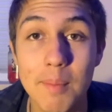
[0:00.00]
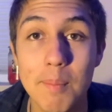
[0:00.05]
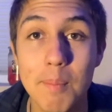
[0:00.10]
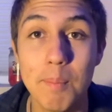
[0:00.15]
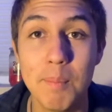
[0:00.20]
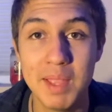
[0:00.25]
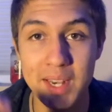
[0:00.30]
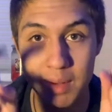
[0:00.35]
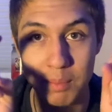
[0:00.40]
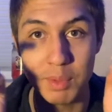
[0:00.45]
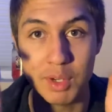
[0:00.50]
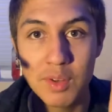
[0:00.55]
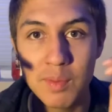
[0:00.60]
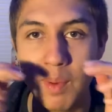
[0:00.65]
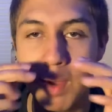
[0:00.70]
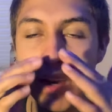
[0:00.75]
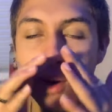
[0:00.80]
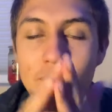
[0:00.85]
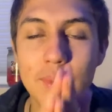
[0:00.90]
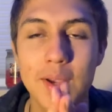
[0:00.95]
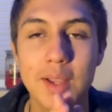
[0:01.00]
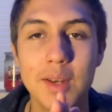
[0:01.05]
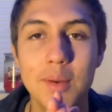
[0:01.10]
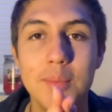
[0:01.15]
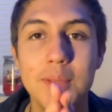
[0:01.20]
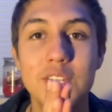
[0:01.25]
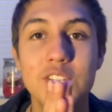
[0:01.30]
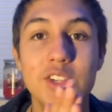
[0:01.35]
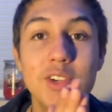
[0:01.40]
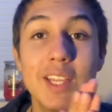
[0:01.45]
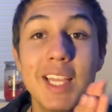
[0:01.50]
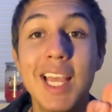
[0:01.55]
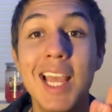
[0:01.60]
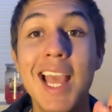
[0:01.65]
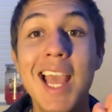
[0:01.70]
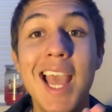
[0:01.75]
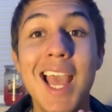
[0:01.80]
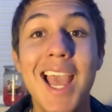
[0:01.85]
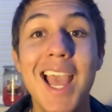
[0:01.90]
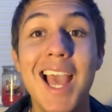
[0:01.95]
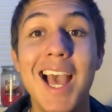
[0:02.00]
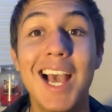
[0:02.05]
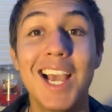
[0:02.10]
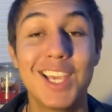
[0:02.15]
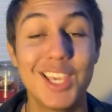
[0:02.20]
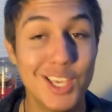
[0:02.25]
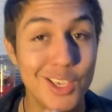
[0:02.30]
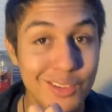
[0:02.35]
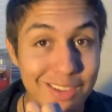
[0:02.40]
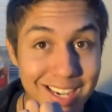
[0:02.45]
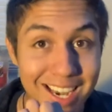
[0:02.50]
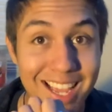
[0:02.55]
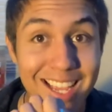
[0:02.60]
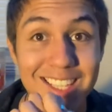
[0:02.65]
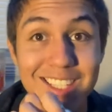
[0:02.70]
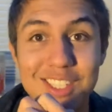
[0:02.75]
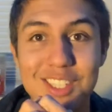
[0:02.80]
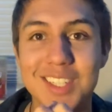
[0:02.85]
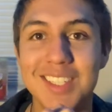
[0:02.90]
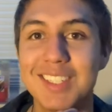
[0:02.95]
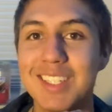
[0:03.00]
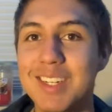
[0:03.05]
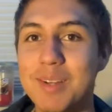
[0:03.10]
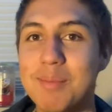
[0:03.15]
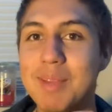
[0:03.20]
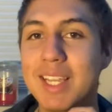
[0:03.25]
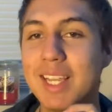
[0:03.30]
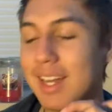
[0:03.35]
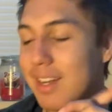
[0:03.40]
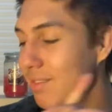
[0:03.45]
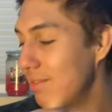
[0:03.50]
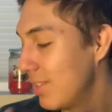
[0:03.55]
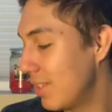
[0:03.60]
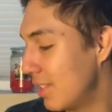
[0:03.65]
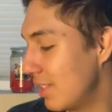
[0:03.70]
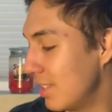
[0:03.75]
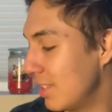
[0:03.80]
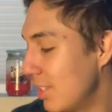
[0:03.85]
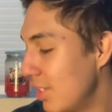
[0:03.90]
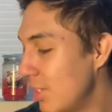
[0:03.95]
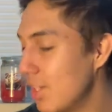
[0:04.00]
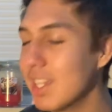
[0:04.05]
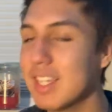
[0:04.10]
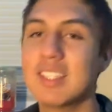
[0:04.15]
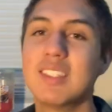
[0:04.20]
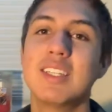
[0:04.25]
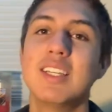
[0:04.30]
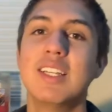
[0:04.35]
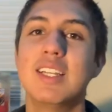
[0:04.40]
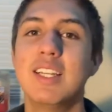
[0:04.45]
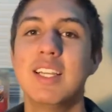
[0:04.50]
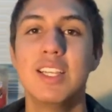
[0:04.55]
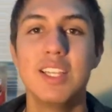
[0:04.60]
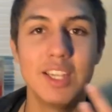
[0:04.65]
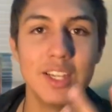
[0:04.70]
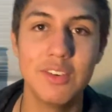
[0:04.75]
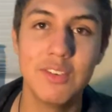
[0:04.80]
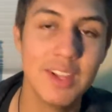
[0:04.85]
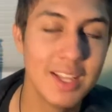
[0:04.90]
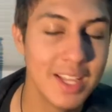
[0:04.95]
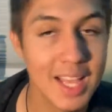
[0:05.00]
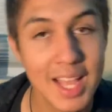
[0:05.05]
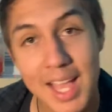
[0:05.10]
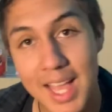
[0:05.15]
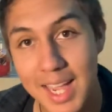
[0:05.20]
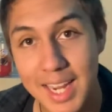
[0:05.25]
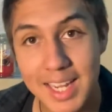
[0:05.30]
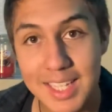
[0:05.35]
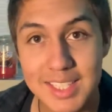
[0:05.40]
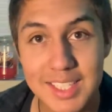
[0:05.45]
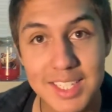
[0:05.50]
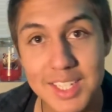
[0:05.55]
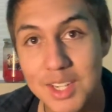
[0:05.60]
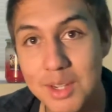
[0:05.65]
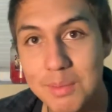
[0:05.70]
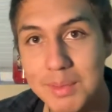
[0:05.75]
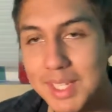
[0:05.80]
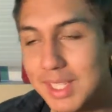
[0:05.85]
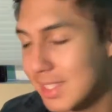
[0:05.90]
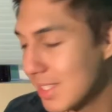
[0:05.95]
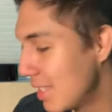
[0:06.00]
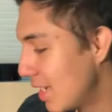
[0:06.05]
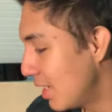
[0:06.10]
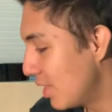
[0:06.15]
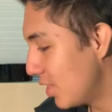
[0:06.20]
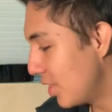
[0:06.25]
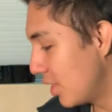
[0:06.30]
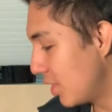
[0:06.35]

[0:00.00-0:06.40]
mini mukbang, we're going to be doing a Q&A, so it's going to be kind of fun so you guys can, you know, get to know me and such.